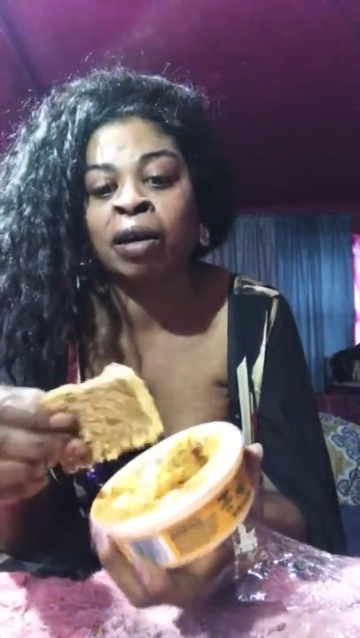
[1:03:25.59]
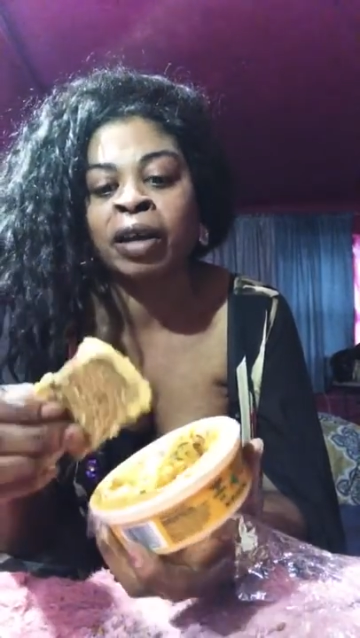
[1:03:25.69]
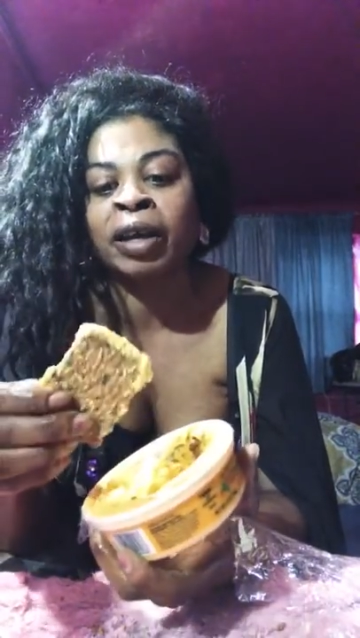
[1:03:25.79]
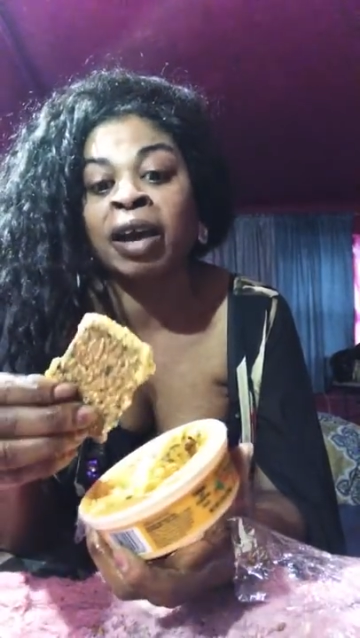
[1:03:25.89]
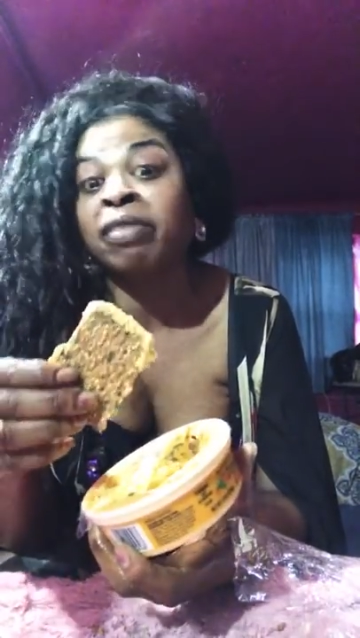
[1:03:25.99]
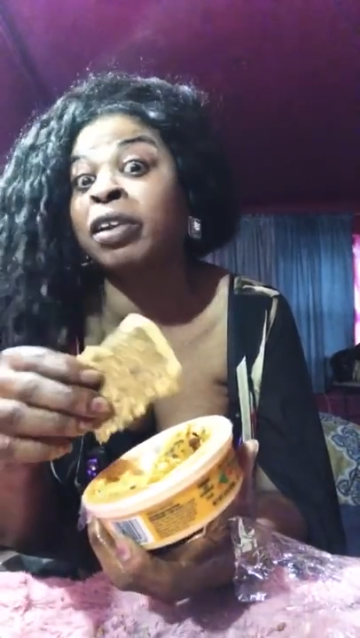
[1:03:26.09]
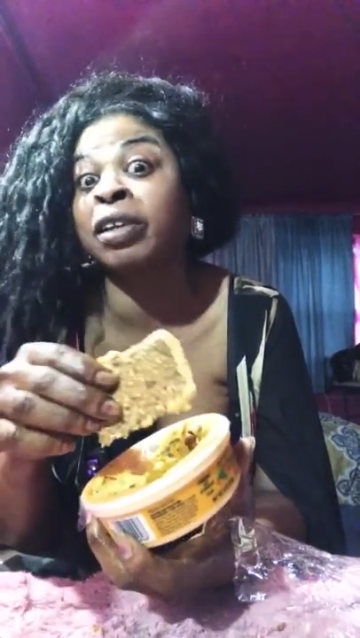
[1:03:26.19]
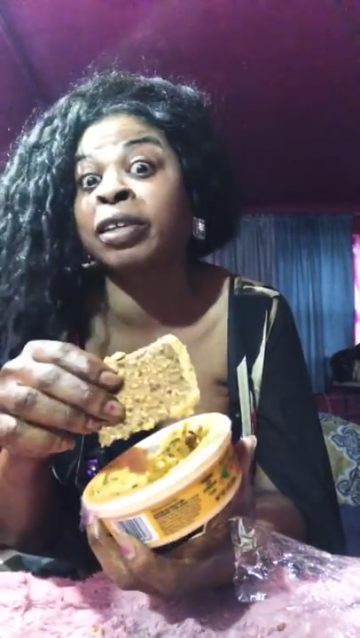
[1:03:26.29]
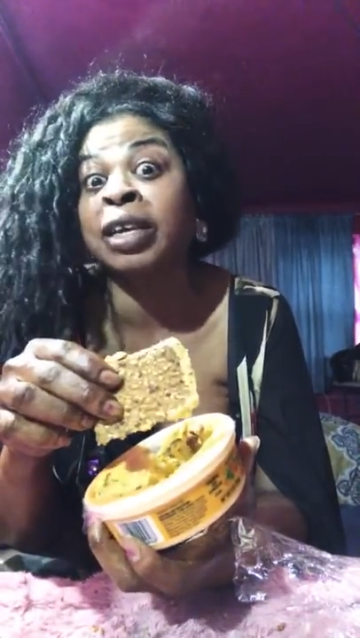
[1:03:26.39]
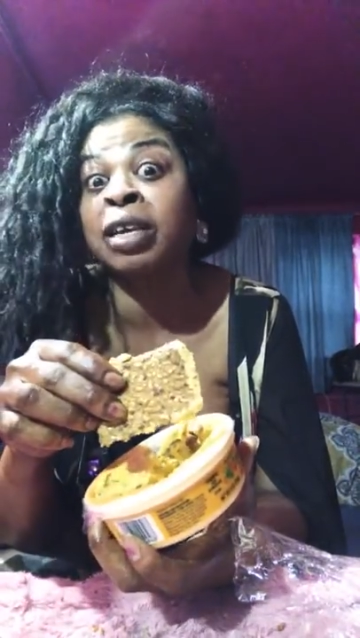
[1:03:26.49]
You can't see the
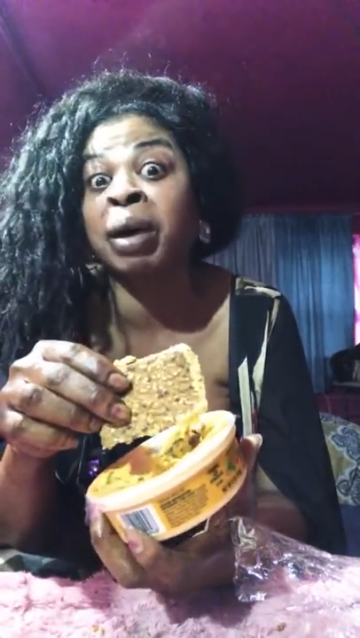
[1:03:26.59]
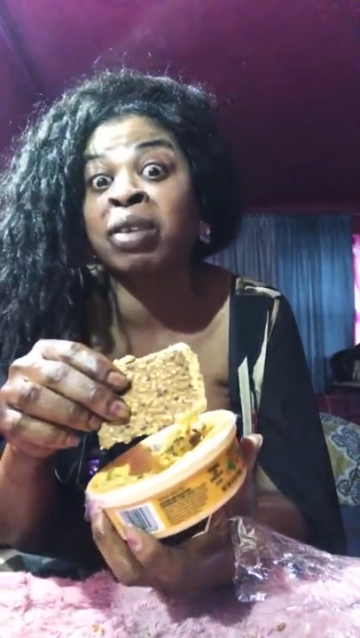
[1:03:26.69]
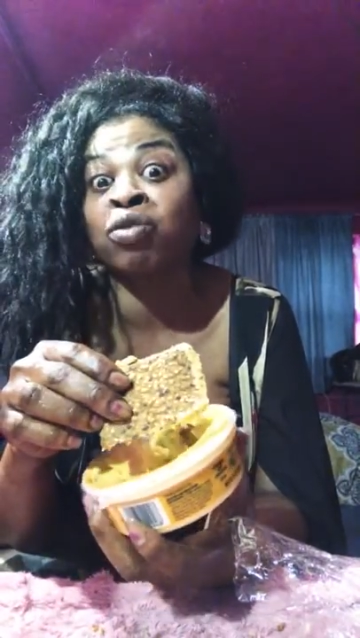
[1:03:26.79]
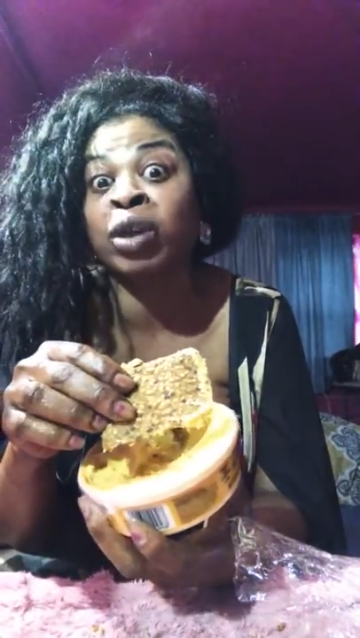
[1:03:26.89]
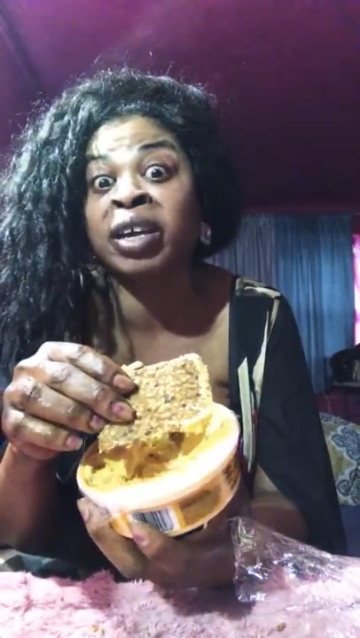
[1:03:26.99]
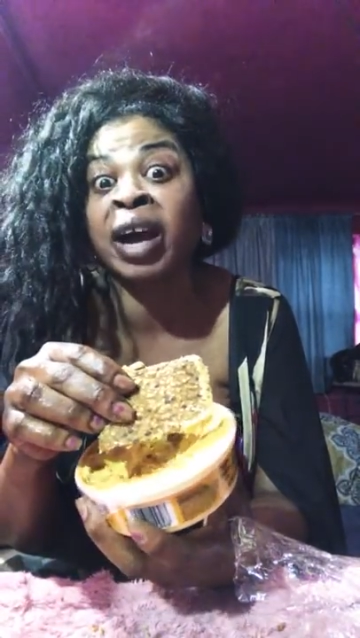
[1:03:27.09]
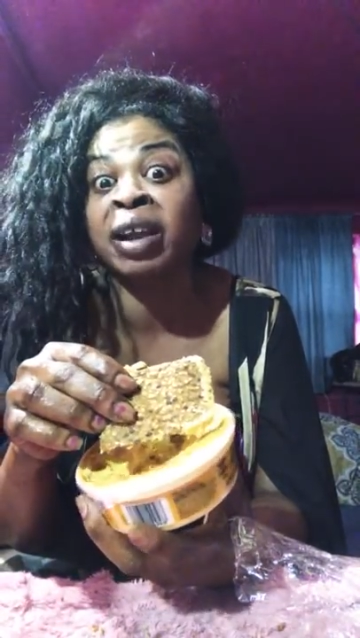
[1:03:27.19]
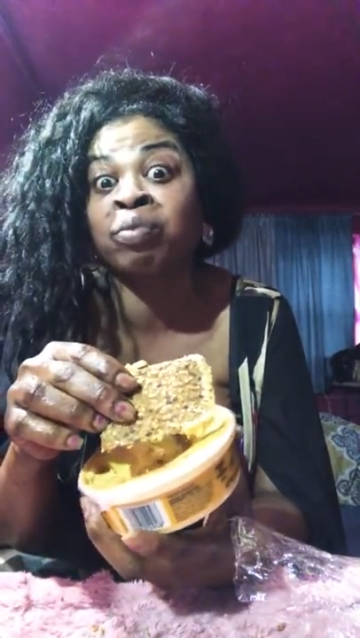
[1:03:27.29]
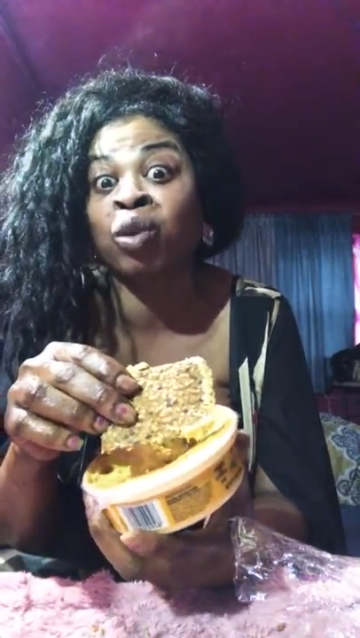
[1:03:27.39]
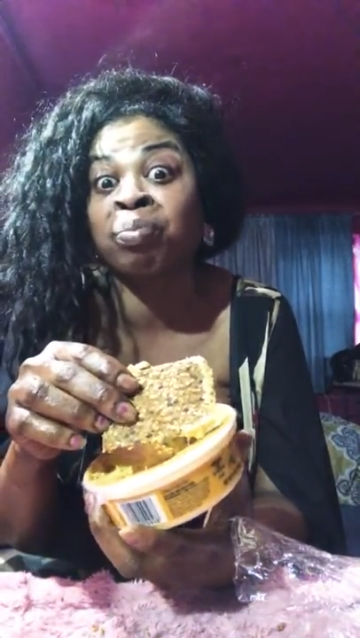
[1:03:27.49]
demons on your eye,
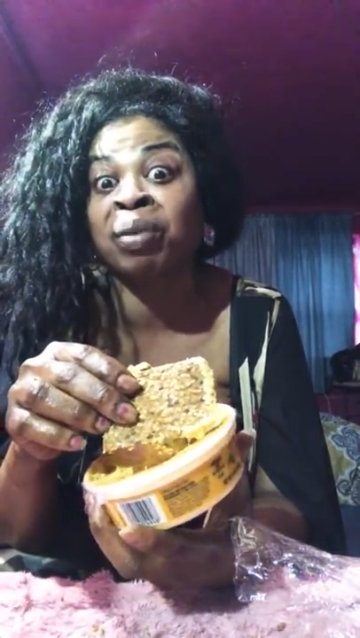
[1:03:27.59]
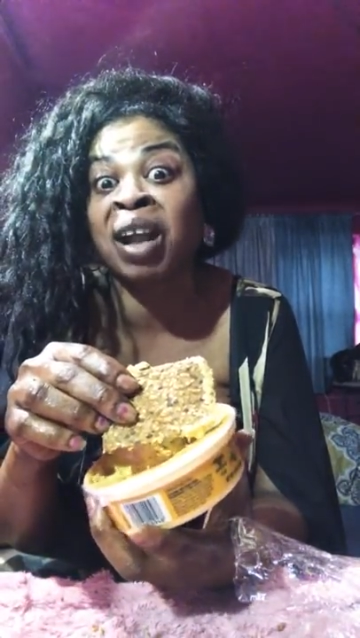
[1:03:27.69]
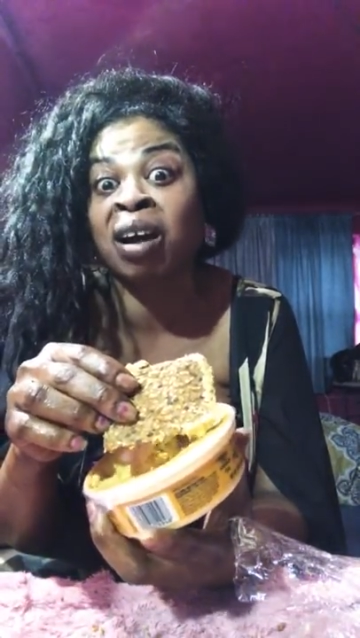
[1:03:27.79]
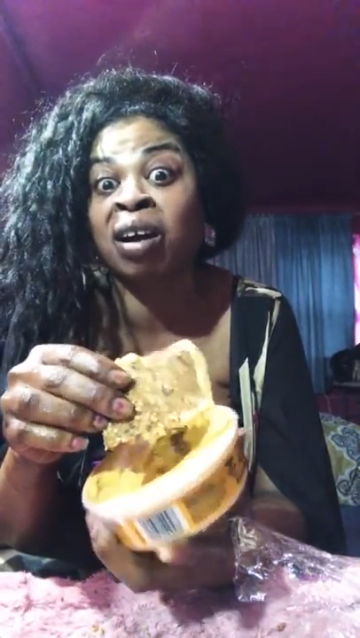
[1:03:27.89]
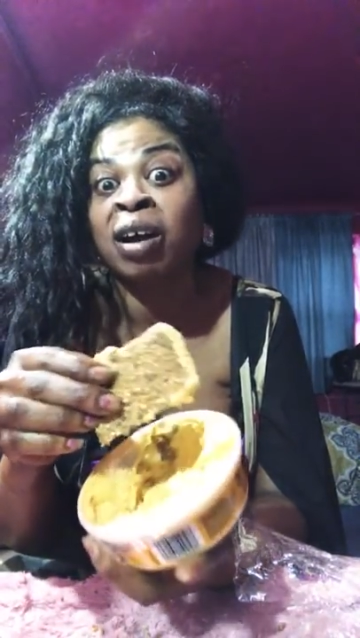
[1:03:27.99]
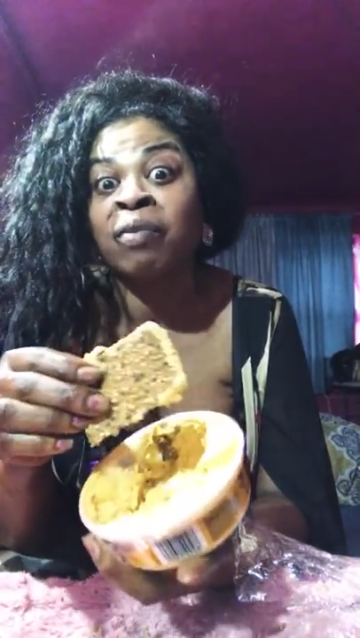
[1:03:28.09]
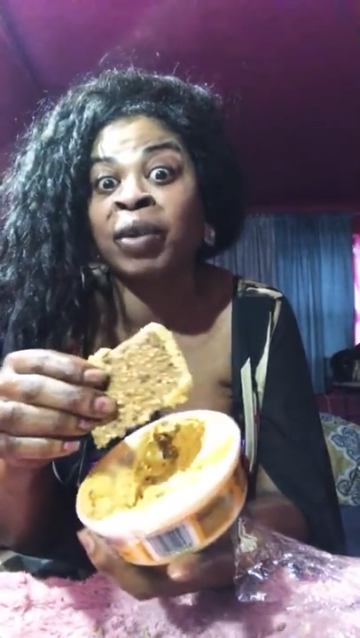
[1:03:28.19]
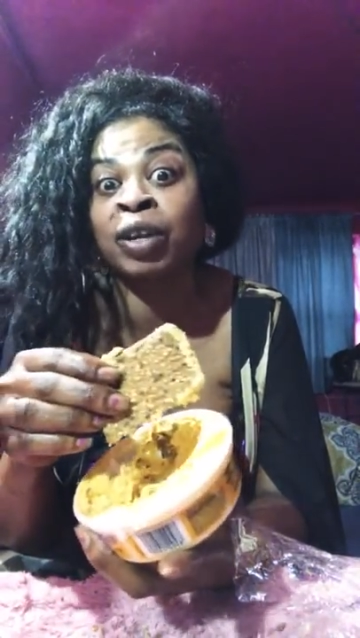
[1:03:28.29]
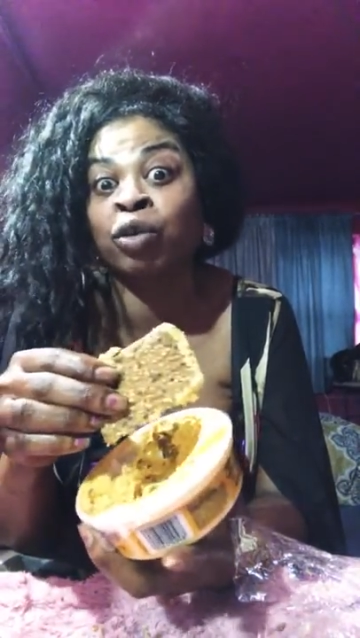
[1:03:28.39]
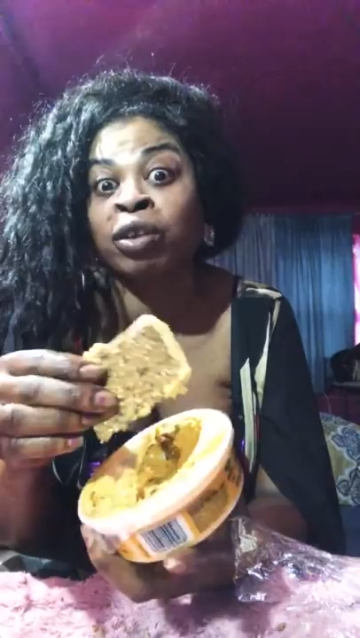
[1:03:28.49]
them turn black. From
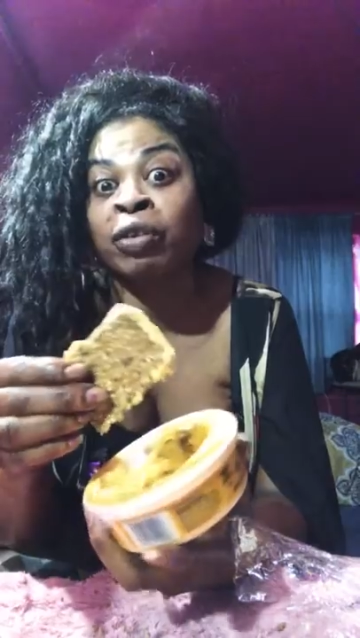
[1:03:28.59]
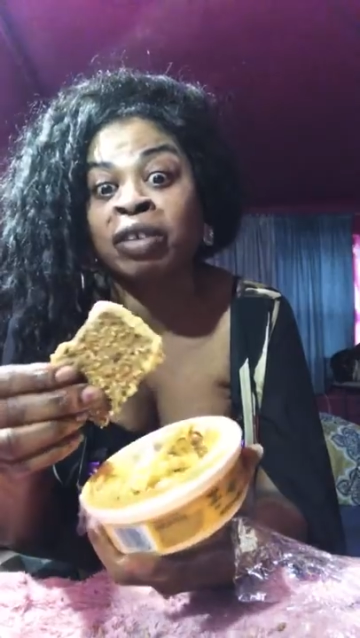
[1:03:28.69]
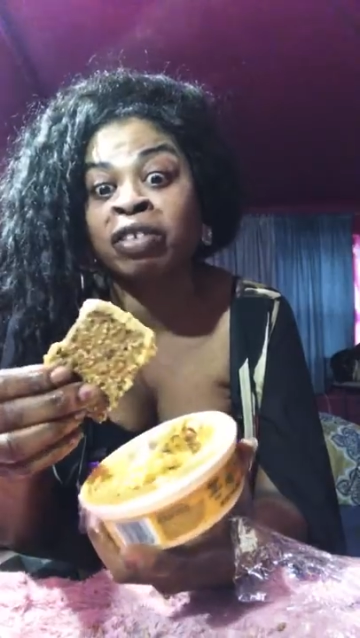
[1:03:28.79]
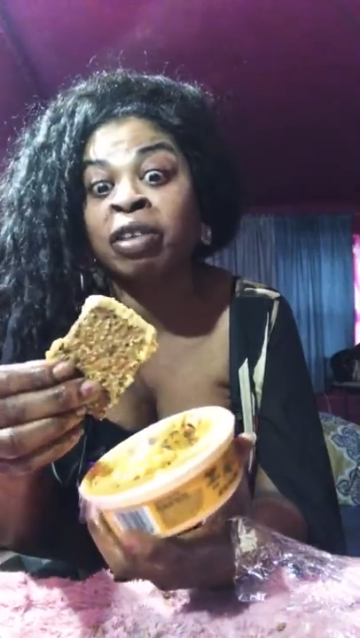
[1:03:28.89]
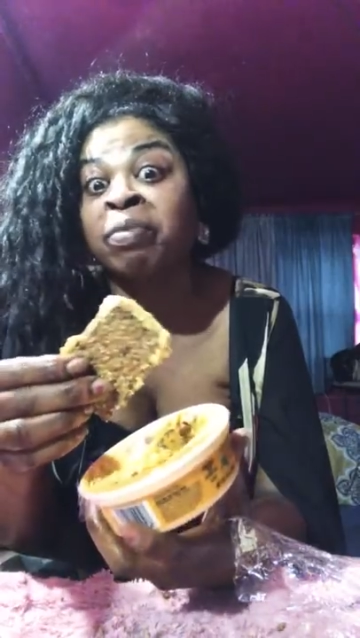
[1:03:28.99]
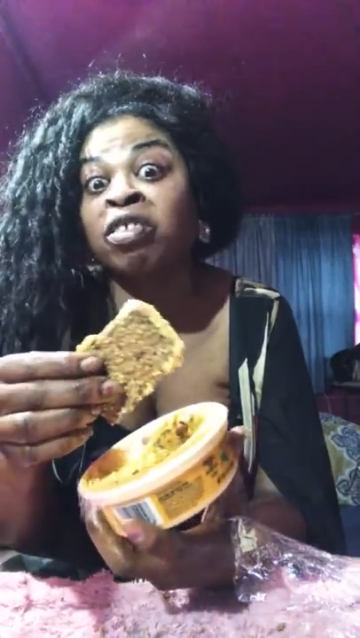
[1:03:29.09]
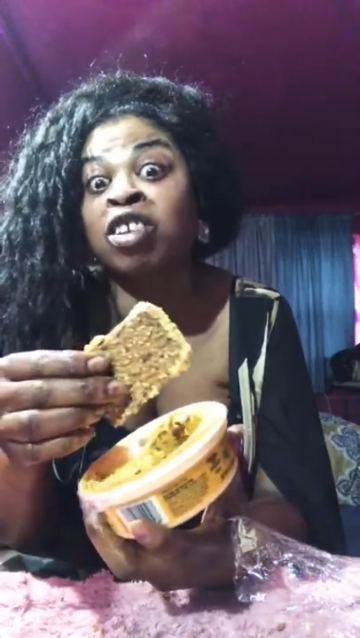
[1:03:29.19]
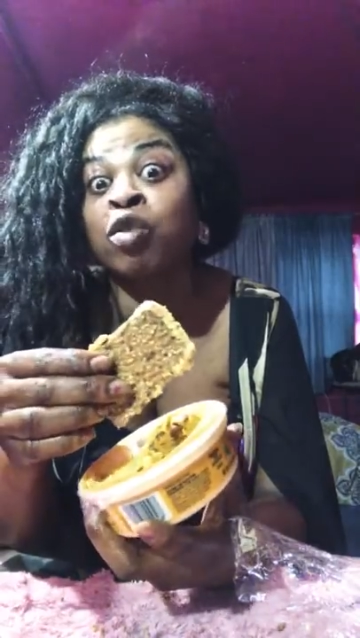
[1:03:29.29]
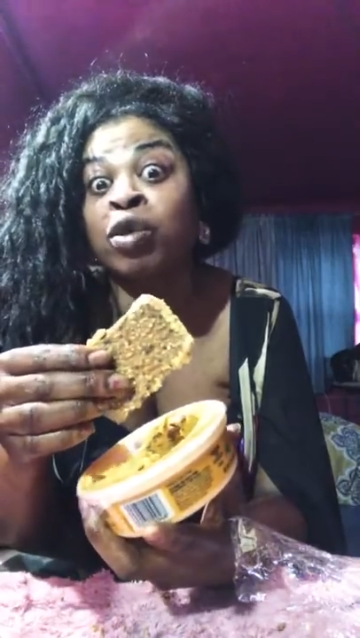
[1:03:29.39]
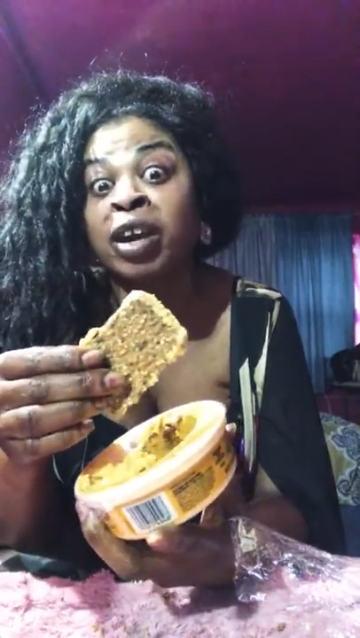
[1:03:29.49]
the dirty crutches, them
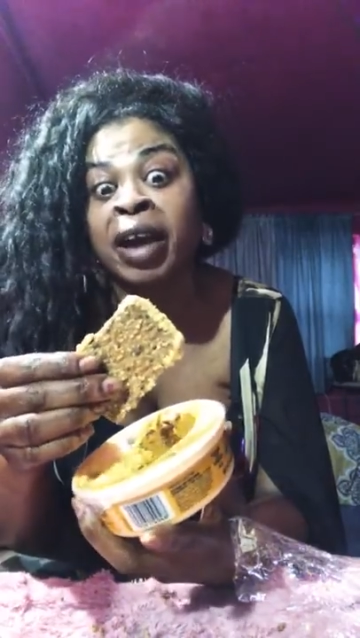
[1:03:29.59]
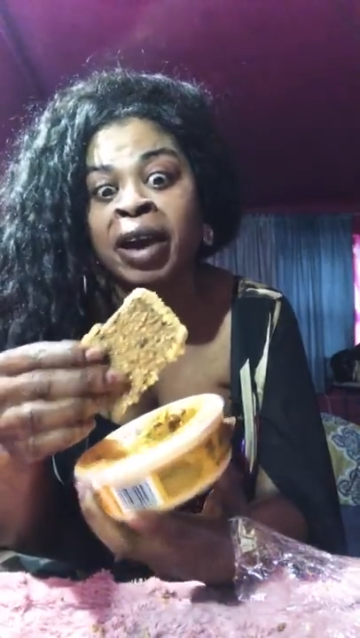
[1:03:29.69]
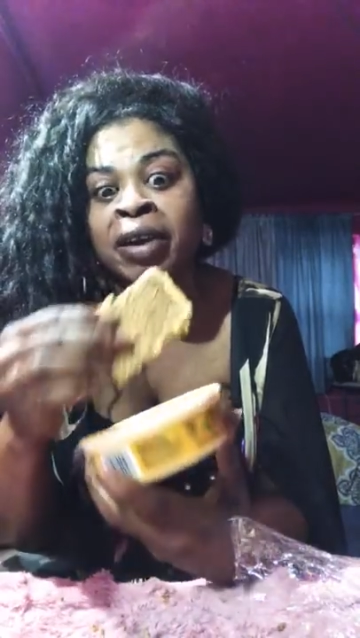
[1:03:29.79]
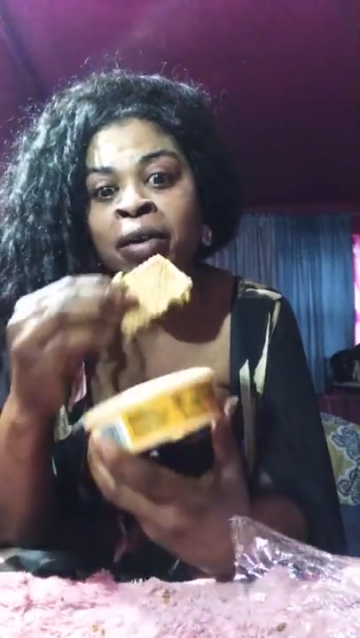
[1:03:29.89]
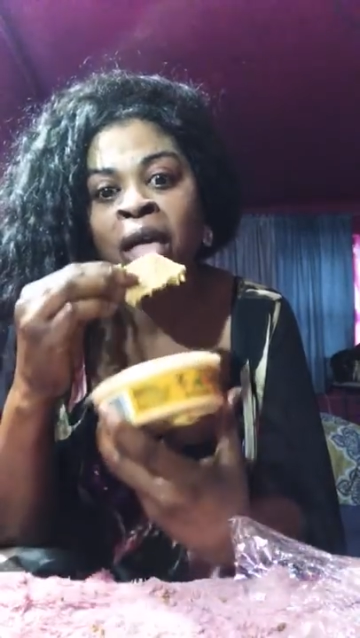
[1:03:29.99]
stain on your eye.